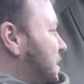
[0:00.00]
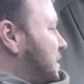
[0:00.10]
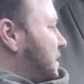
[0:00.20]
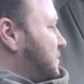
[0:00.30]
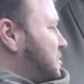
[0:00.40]

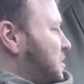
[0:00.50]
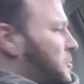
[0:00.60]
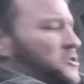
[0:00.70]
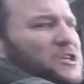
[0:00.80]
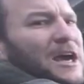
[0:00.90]
I'll have to
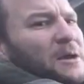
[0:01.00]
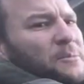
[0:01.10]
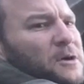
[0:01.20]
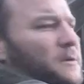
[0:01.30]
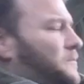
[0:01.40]
double check,
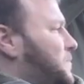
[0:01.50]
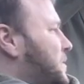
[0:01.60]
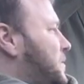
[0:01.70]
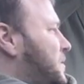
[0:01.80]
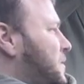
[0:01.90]
but
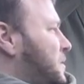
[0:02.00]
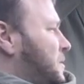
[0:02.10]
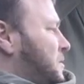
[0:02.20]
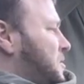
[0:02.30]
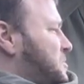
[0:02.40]

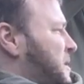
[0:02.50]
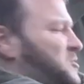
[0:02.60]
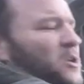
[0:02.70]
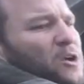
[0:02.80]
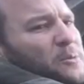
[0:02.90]
it goes back
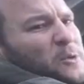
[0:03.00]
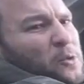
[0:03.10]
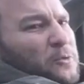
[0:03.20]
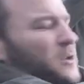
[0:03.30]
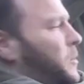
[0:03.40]
to a horrible
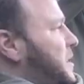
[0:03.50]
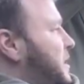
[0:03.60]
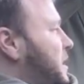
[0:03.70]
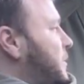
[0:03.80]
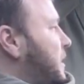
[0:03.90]
northerly wind
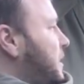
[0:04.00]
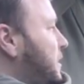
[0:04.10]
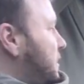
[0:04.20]
anyway.